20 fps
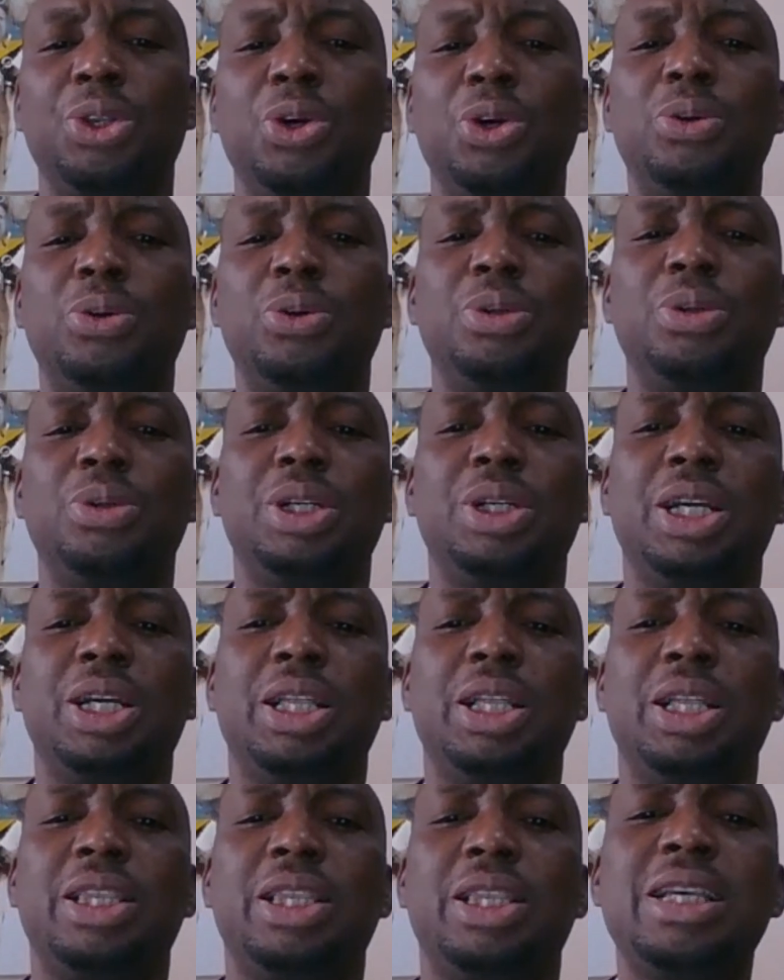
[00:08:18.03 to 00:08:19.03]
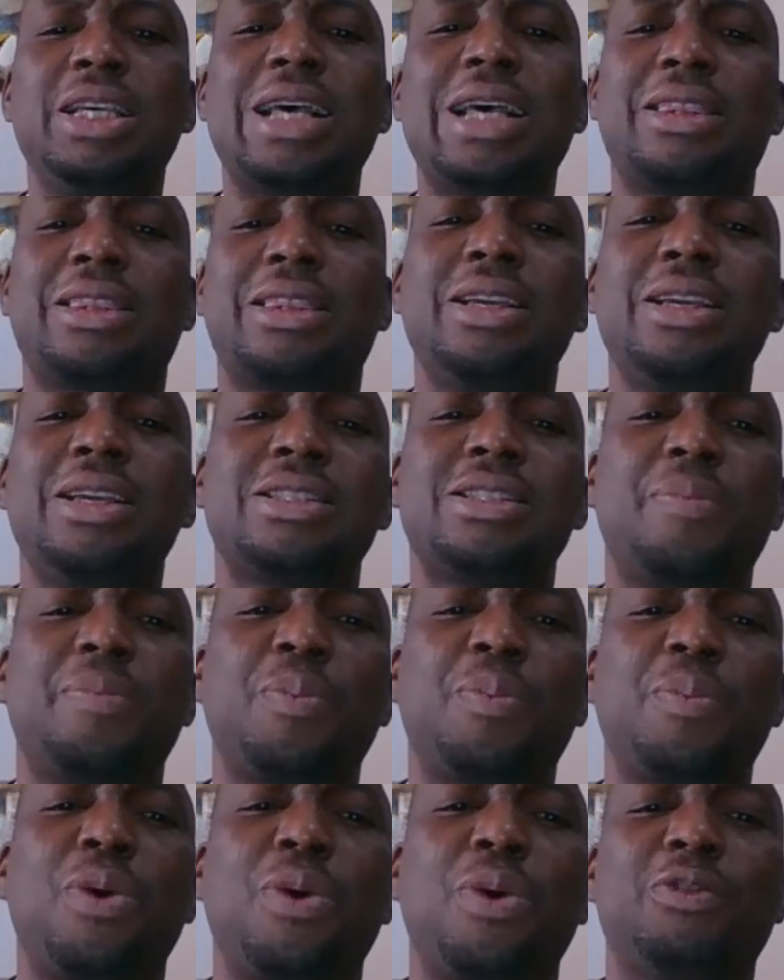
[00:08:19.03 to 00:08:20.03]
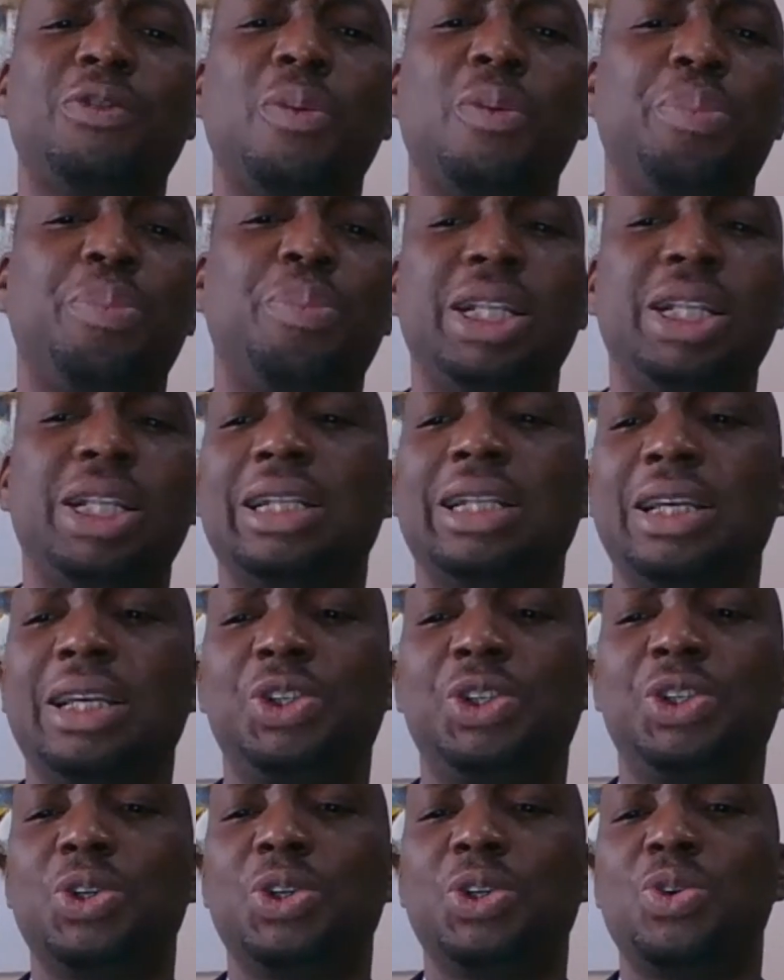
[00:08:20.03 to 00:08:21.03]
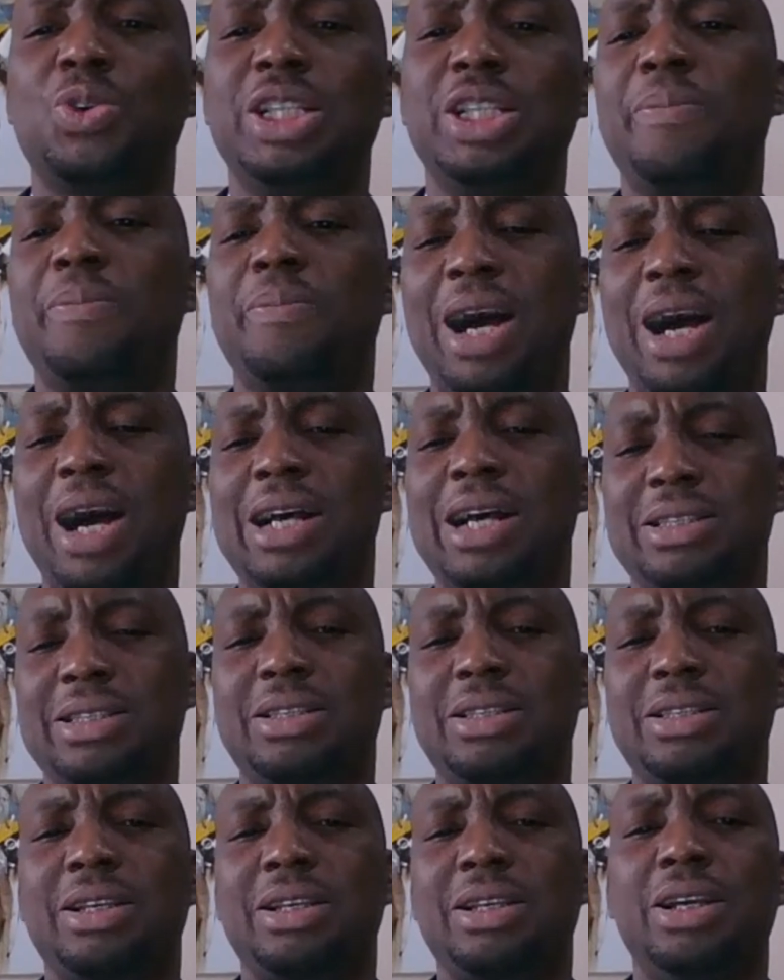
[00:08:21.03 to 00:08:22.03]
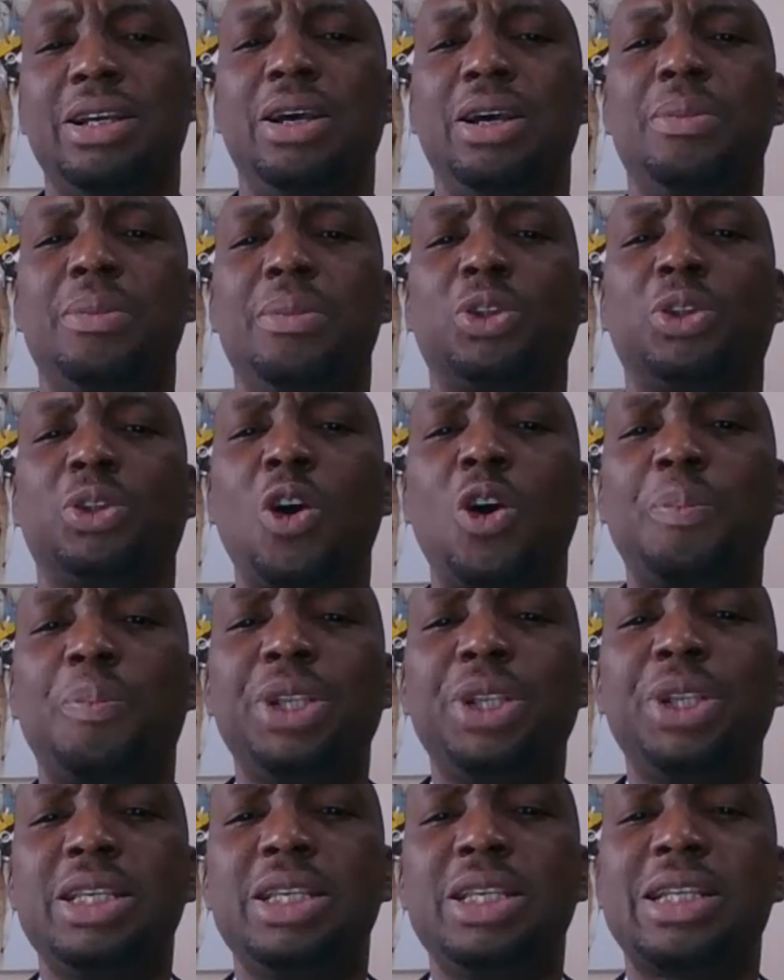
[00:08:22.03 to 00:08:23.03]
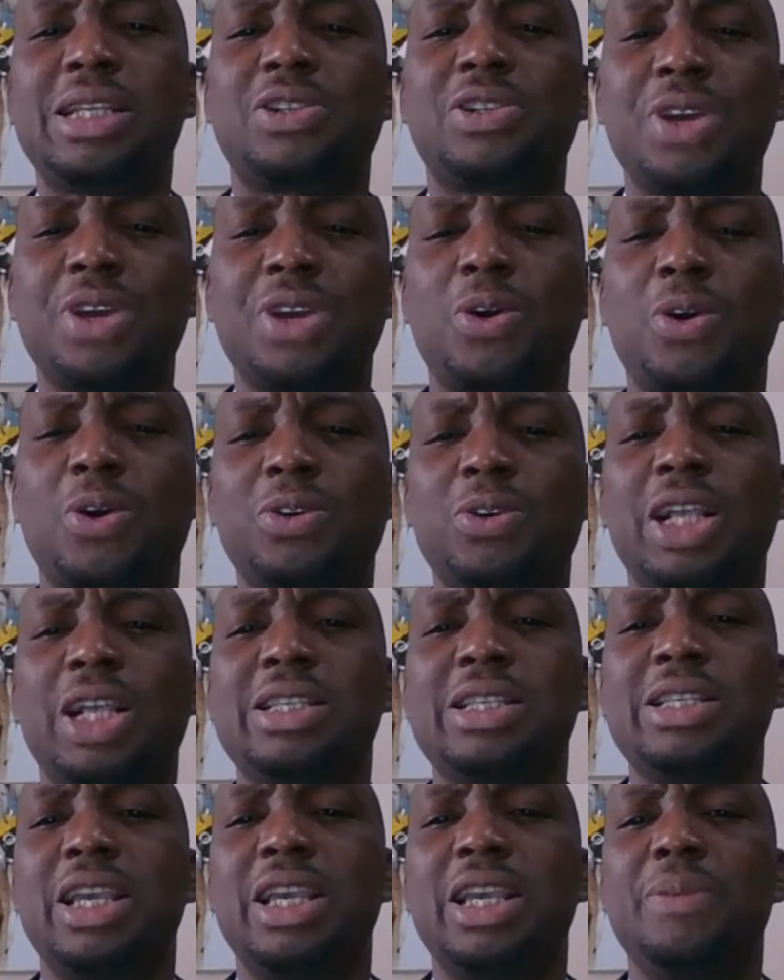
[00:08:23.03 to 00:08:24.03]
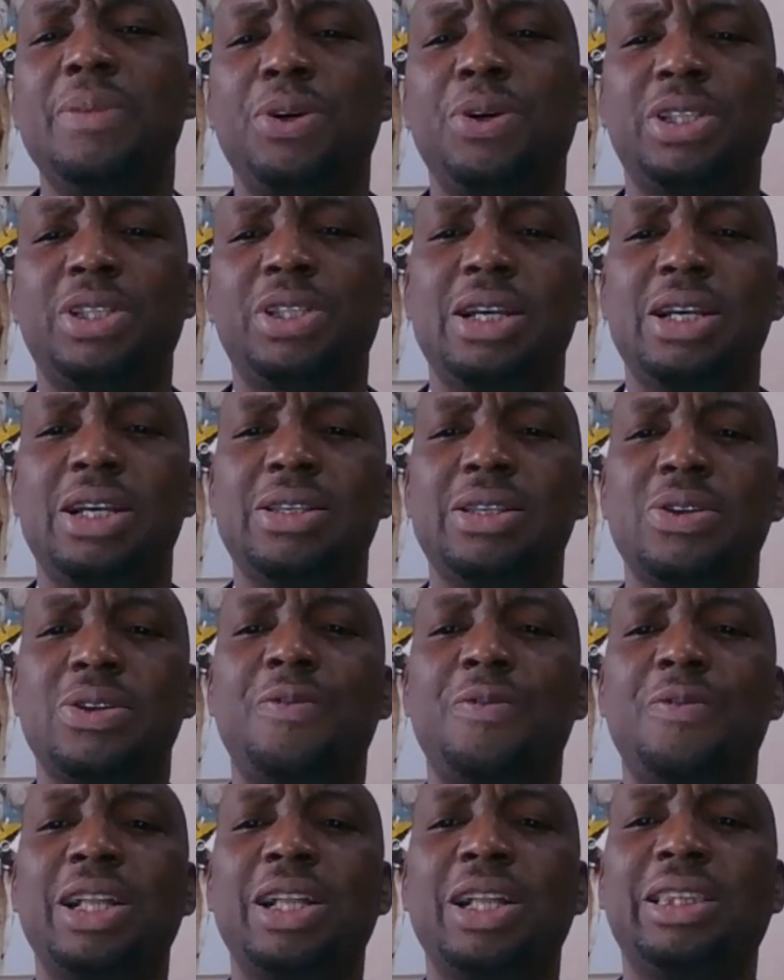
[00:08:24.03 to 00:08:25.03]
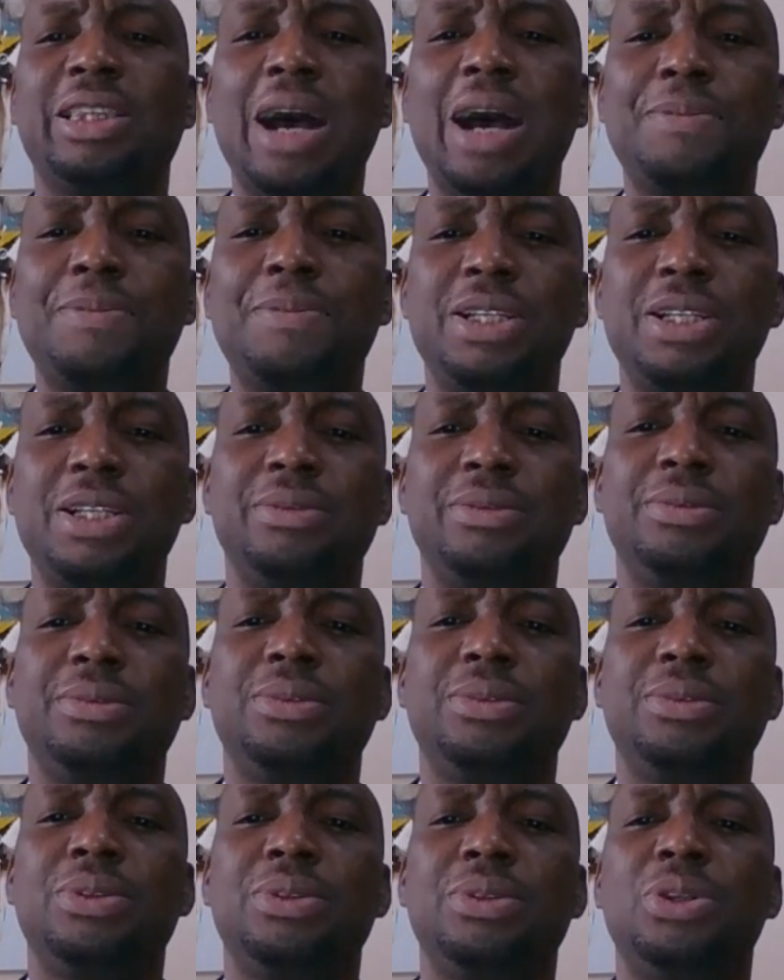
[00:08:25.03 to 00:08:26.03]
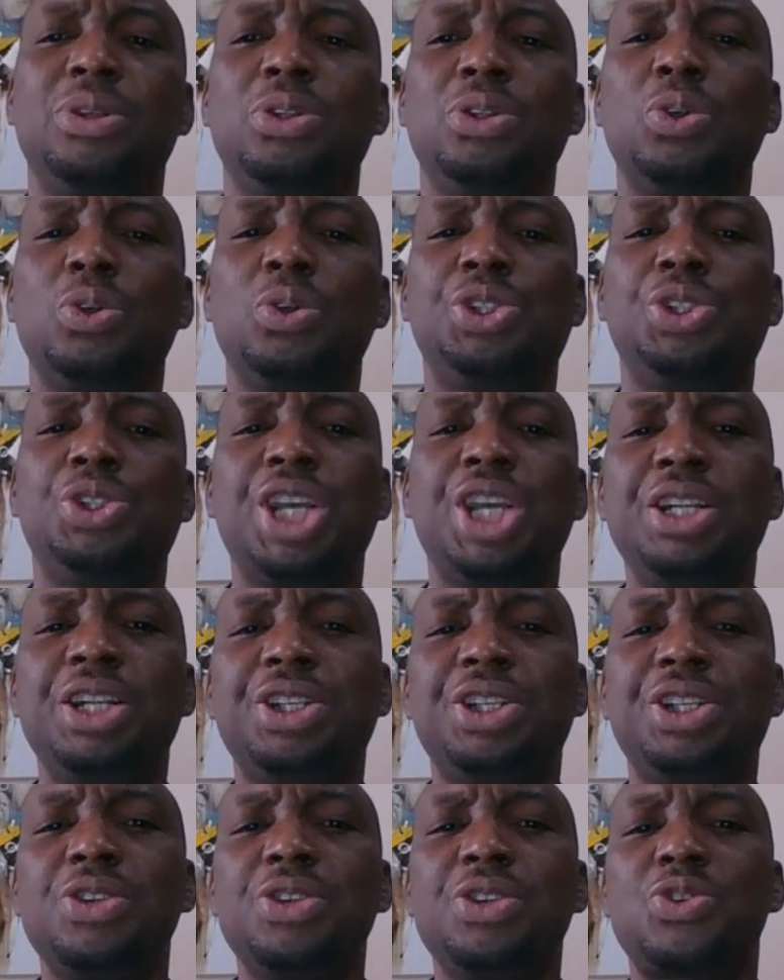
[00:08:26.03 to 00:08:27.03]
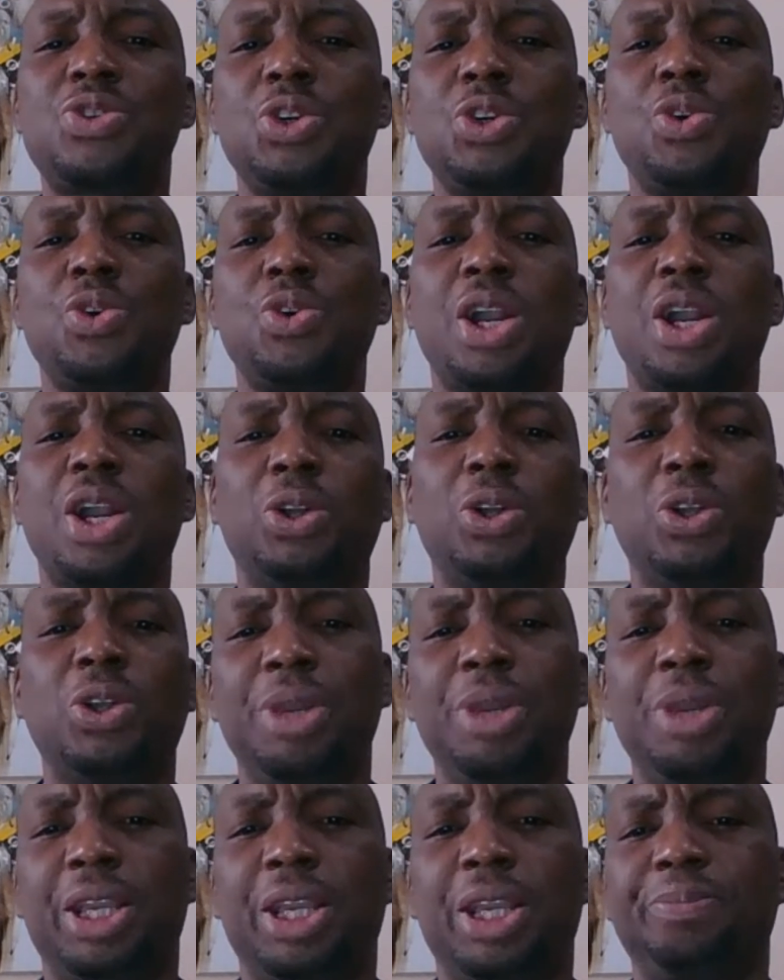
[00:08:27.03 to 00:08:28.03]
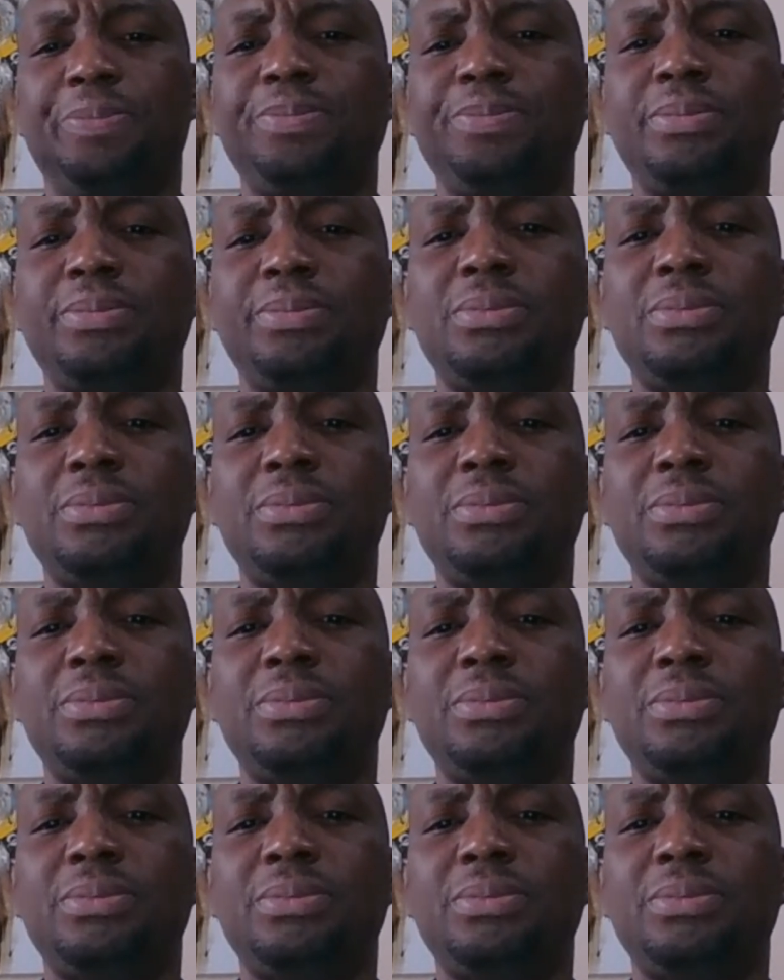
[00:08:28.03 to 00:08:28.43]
You know, these are things that people have not paid attention to in the past, but companies that recognize the importance of adapting to changing socioeconomic